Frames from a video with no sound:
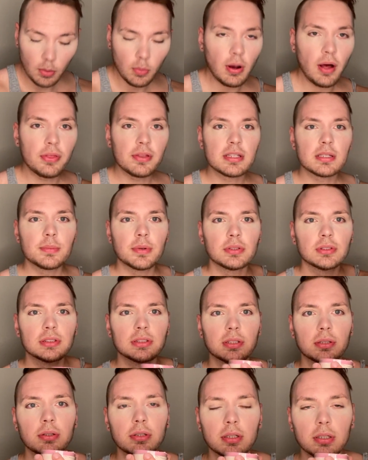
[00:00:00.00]
Wow, this smells
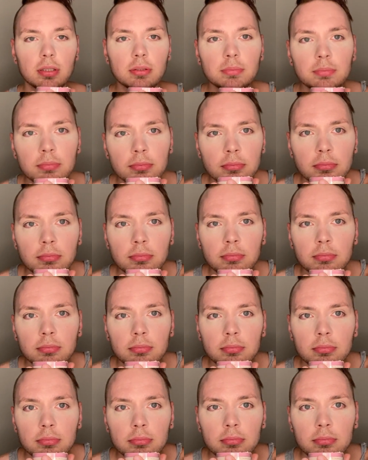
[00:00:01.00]
so good.
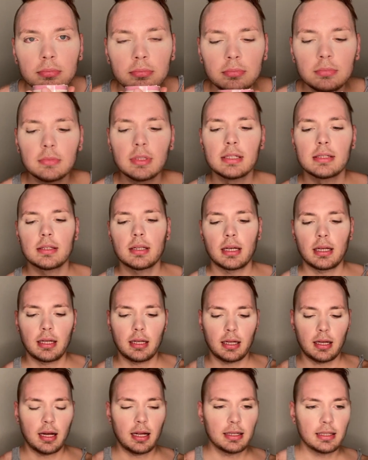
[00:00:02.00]
It's
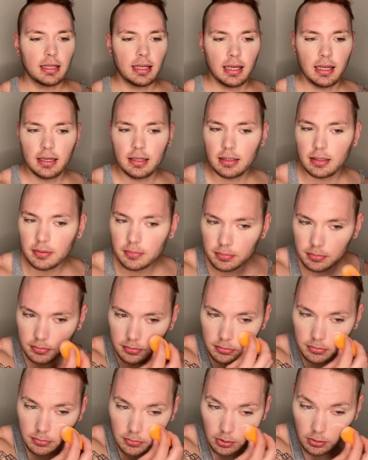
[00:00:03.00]
like cotton candy,
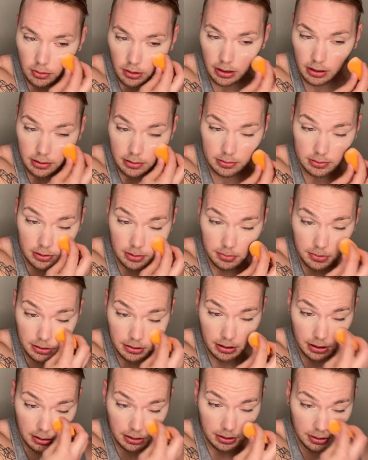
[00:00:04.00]
or like
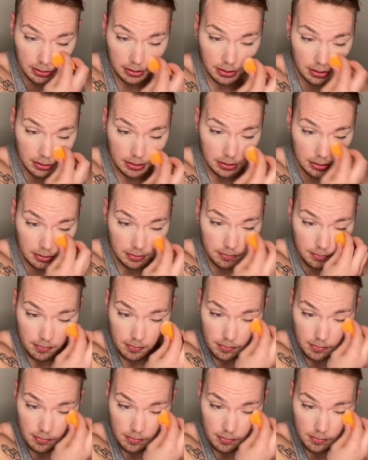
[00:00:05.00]
something like cotton candy.